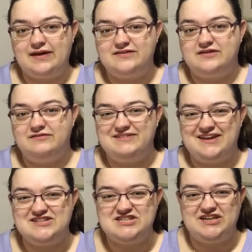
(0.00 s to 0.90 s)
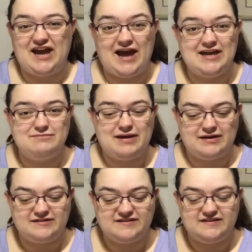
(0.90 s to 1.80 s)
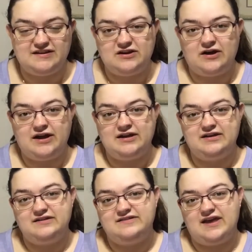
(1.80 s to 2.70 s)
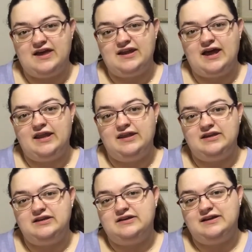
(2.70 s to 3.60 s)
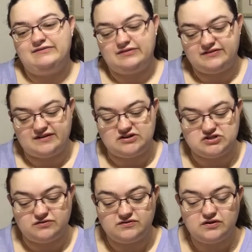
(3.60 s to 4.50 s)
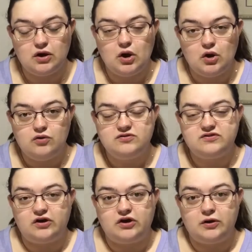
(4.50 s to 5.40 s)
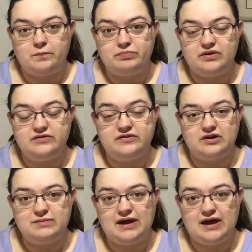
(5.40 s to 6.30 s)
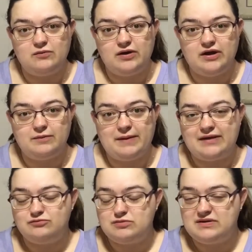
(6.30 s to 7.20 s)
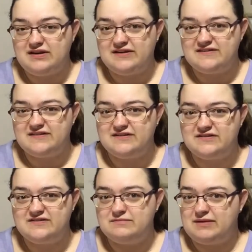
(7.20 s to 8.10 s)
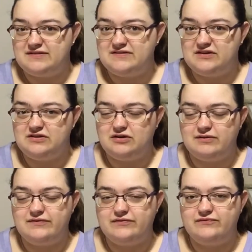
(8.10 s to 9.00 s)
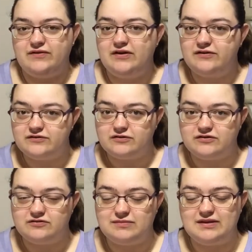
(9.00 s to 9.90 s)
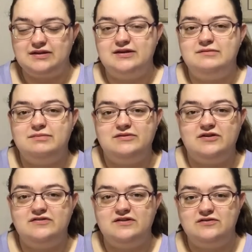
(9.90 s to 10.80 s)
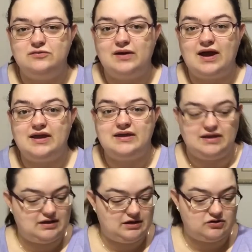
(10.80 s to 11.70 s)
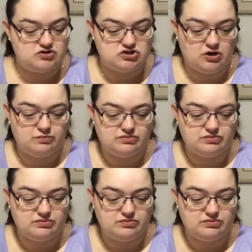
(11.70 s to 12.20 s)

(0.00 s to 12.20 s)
So I'm teaching year 8 maths, year 9, 10, and then year 11 essentials. So it's going to be hard work, but at the moment it's a semester, with fingers crossed to me that it turns into a year long job.